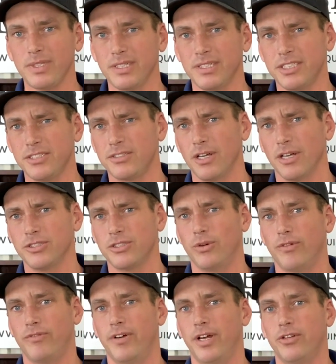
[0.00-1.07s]
This is also
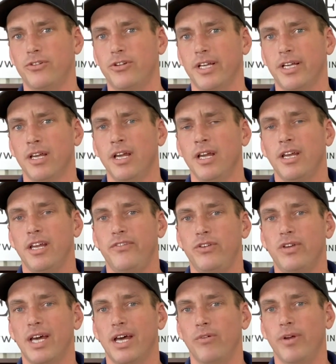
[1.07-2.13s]
a fun trick if you
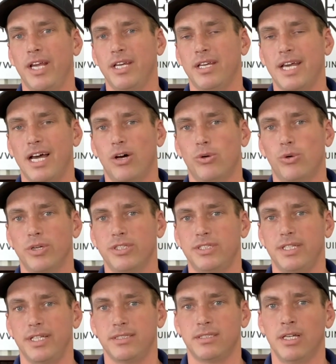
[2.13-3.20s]
got a reined cow horse
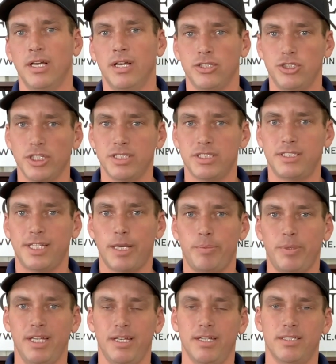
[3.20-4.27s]
that's just
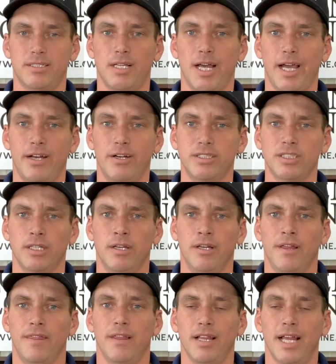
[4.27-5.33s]
stepping into sliders.
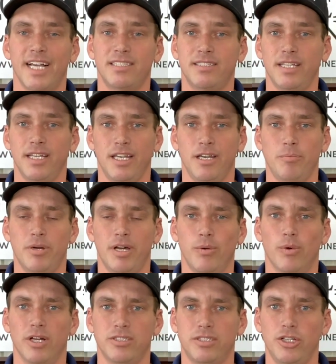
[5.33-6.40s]
The last thing anybody
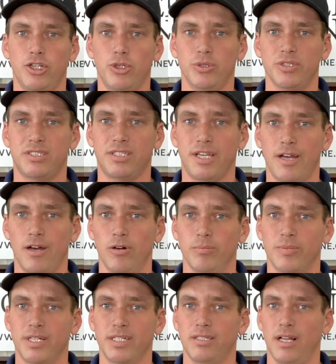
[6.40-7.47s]
wants to do is scare them,
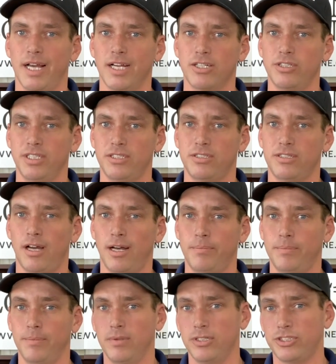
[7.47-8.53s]
because they'll actually
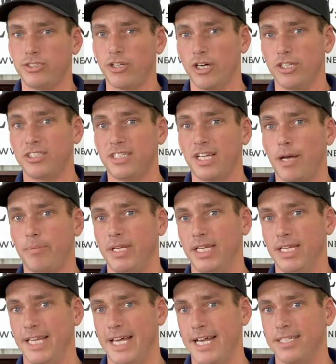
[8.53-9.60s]
start
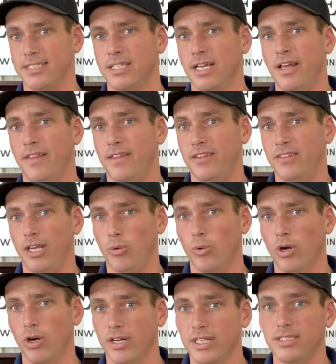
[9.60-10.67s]
stopping less than they
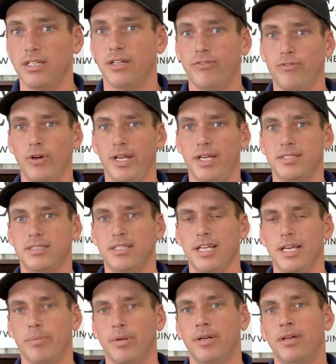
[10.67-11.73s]
were because they're afraid to
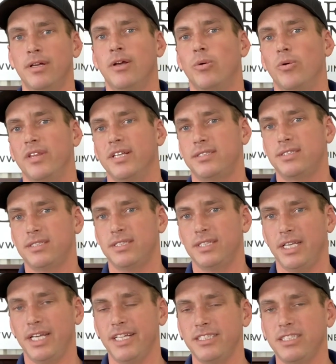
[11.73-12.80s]
slip. Well, this is
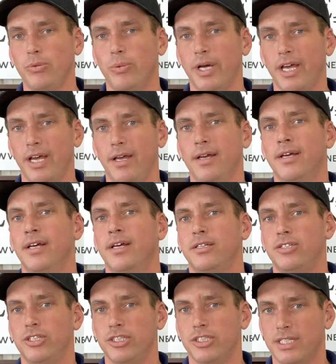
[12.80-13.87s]
an easy way
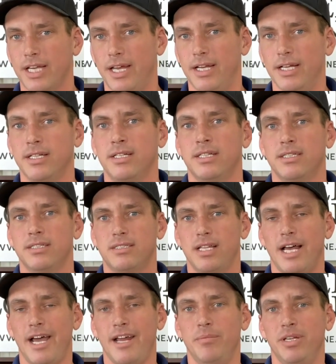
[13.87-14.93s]
to just kind of
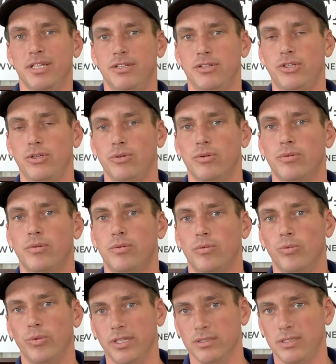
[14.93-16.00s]
slide them into
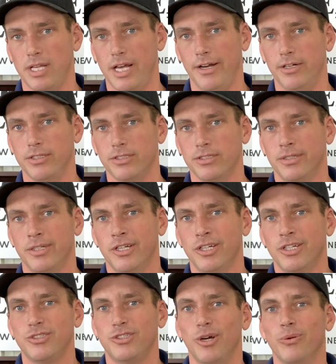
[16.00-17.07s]
real sliders.
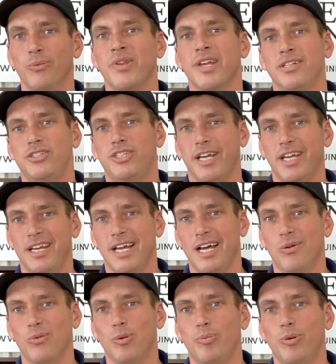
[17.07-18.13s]
So check it
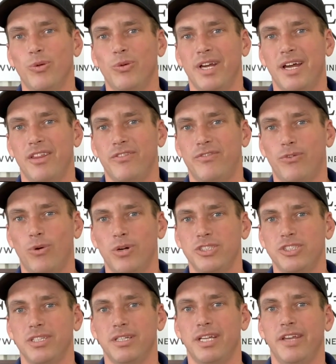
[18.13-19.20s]
out. We'll pull one out of the
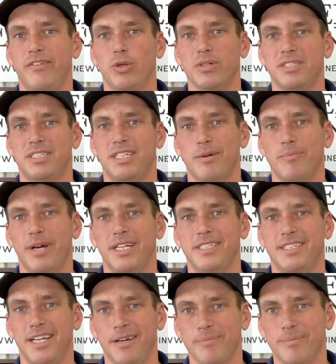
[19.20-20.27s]
forge and give you a
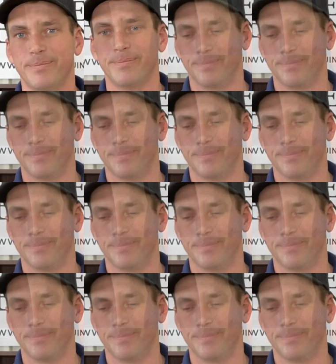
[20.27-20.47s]
step-by-step.